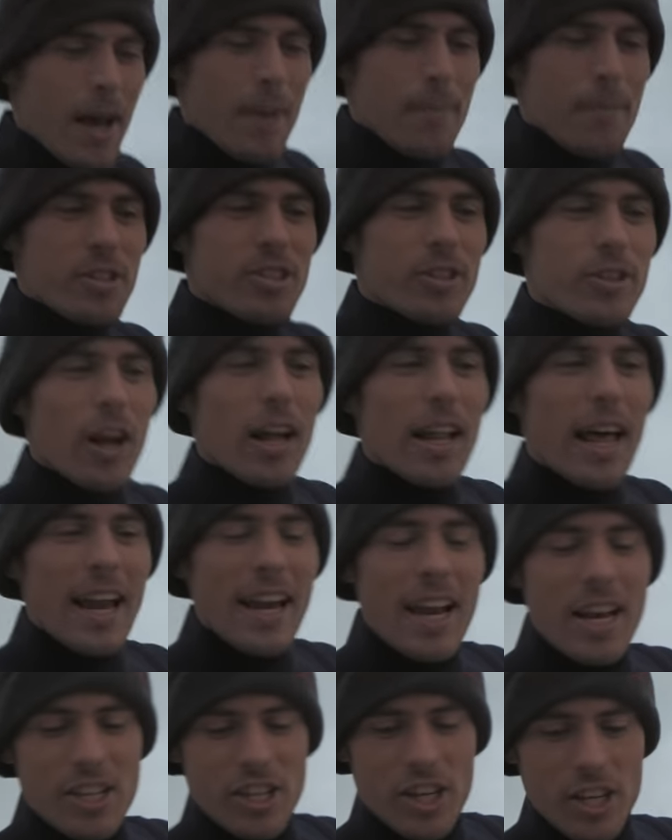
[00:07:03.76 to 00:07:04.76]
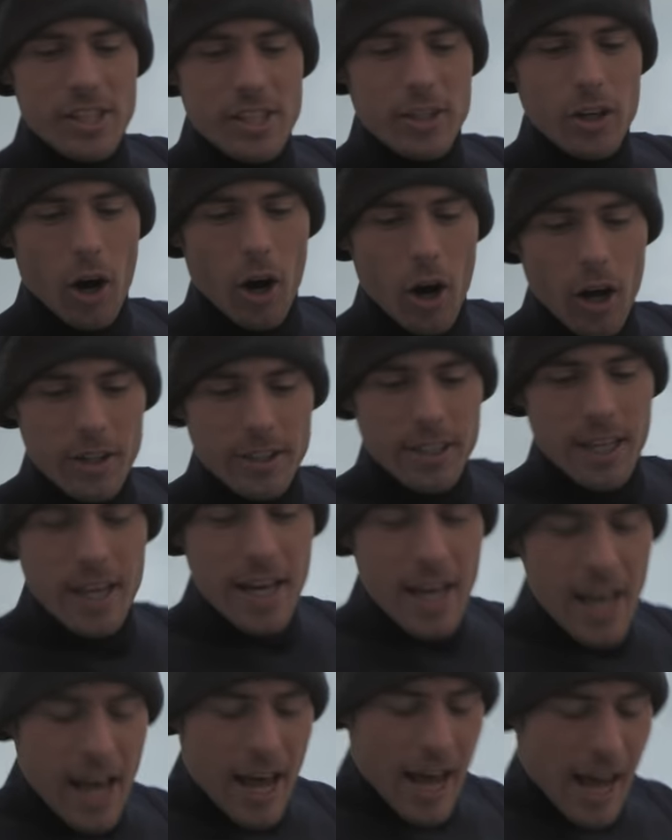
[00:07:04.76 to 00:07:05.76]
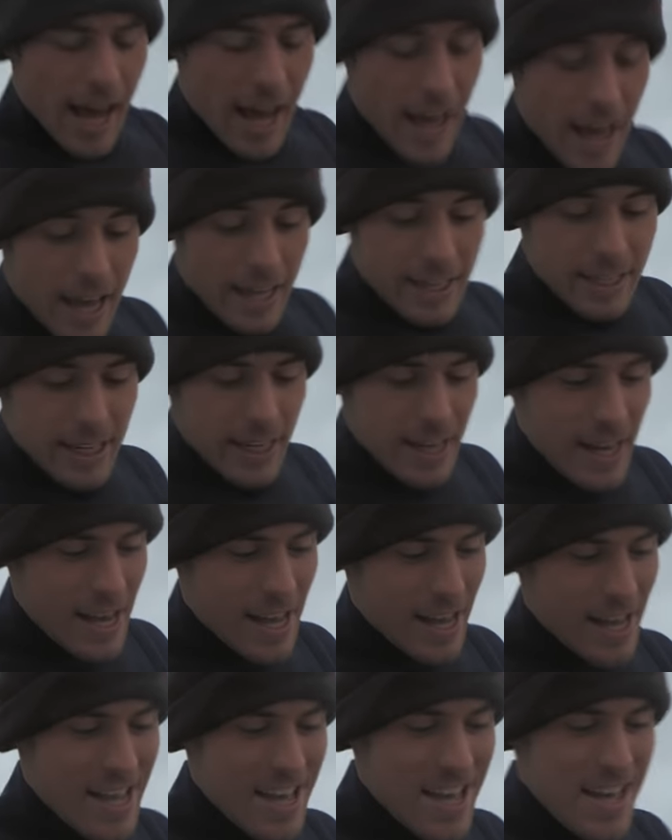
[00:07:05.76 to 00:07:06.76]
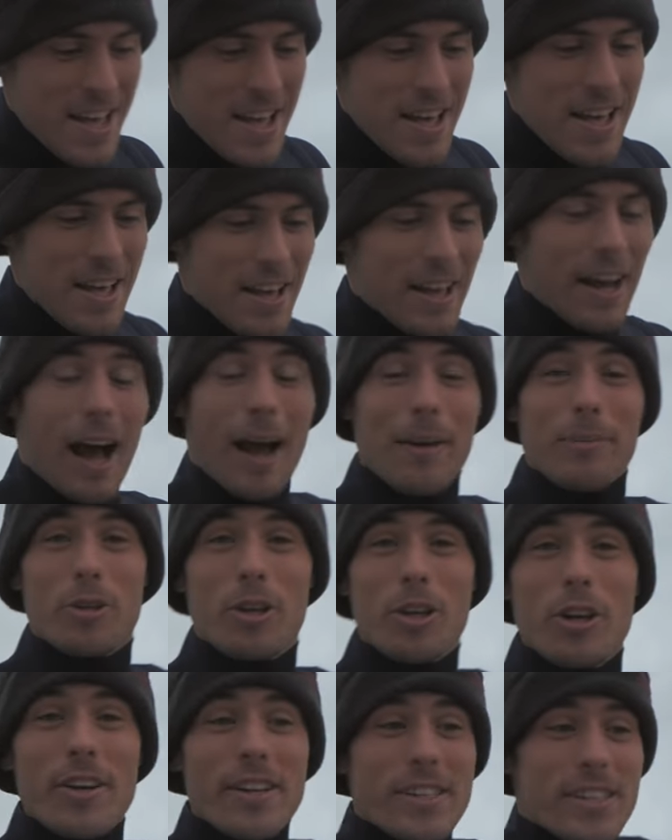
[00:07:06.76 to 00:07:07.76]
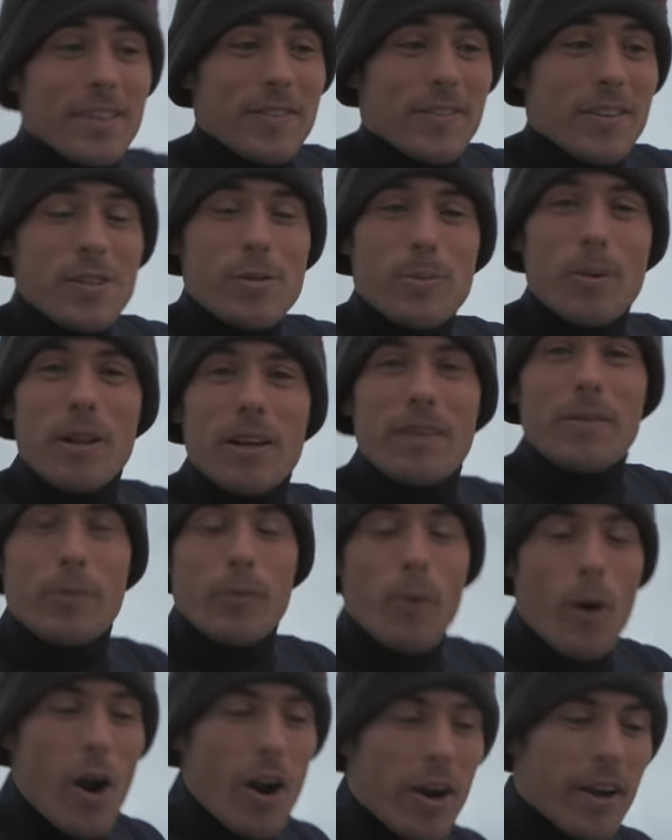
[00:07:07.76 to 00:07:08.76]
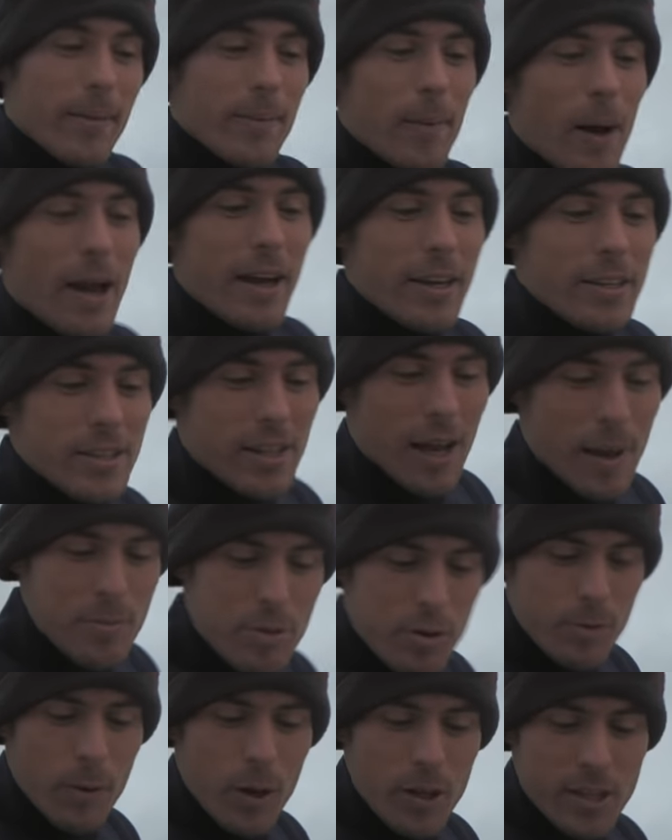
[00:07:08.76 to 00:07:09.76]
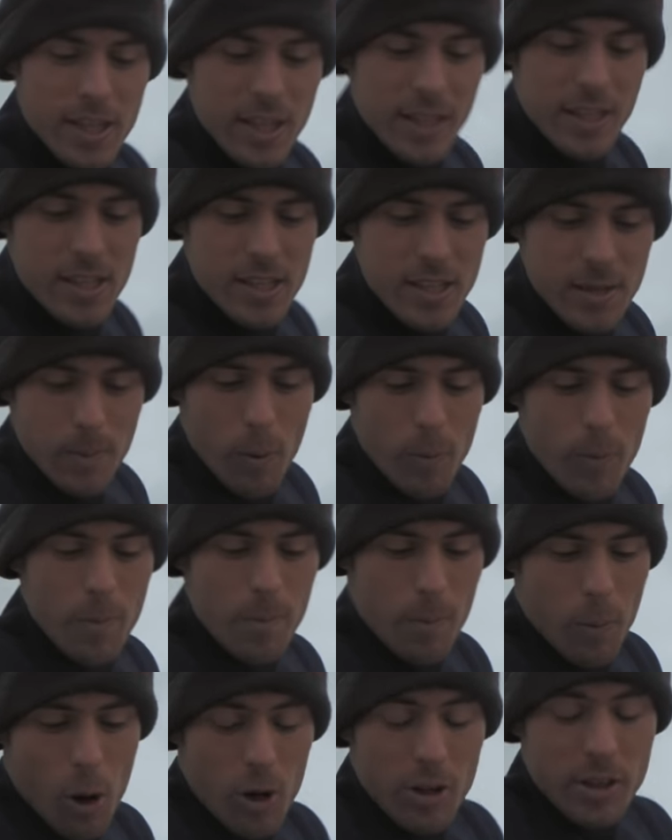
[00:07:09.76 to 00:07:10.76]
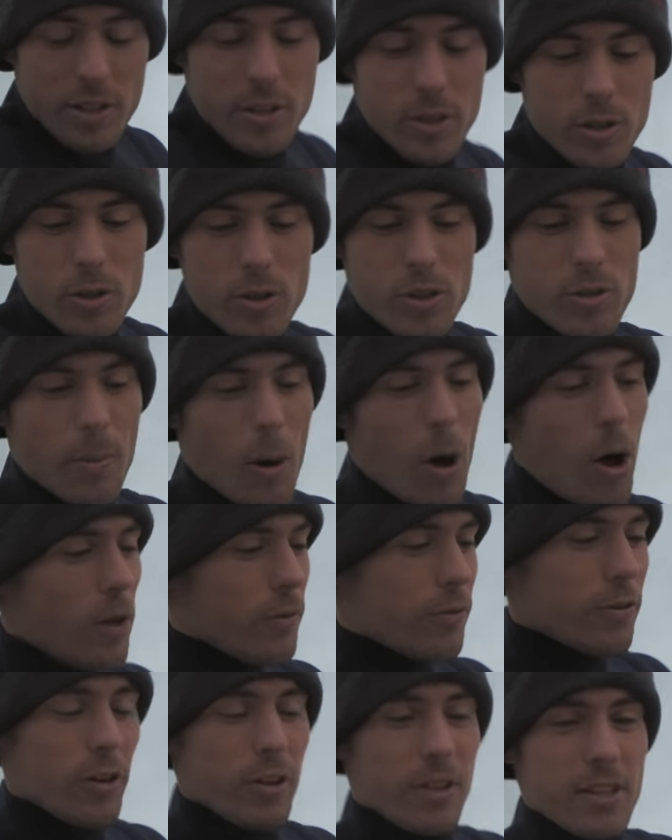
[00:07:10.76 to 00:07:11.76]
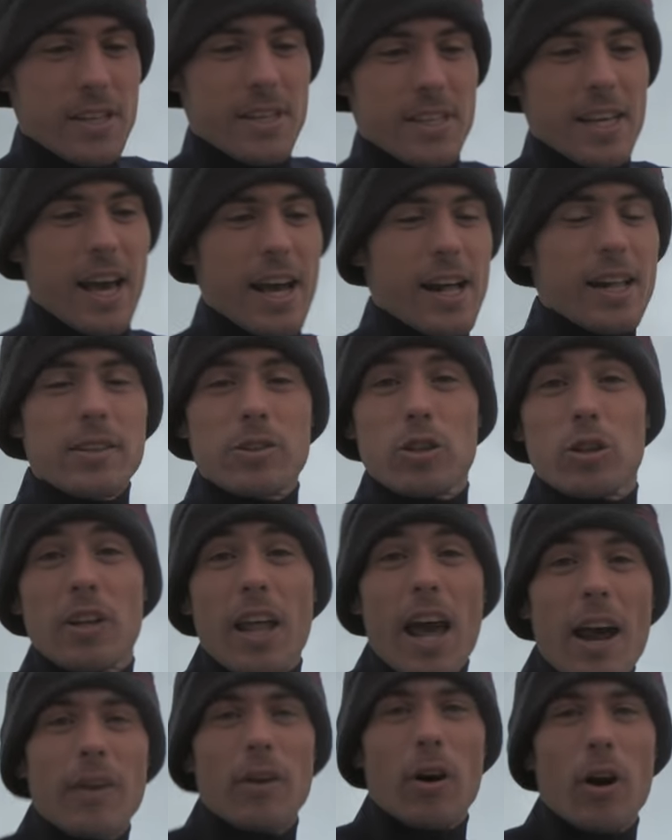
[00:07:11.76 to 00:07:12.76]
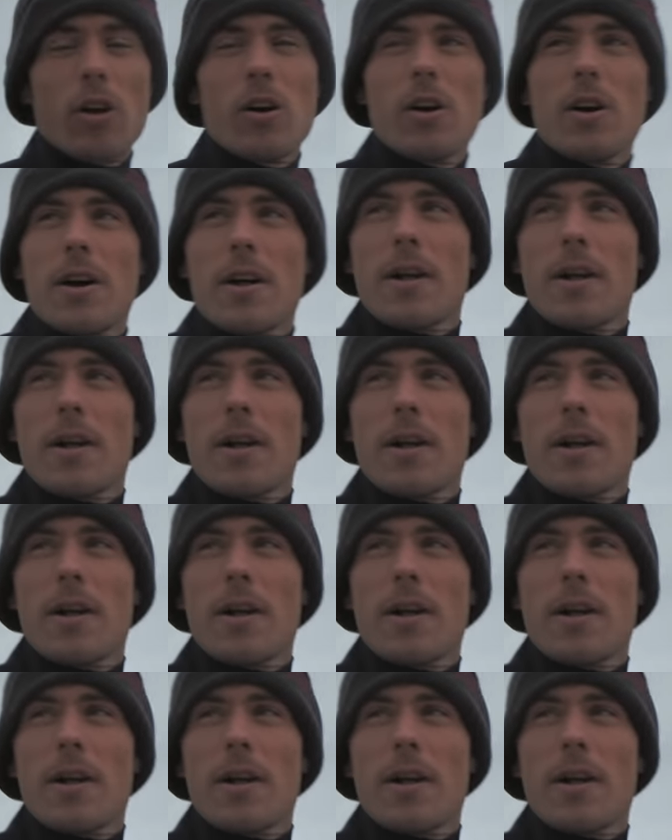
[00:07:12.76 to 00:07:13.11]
Mistral Energy it's called, and I'm curious if this will even work. My assumption was that this board is too small for the sail, too narrow,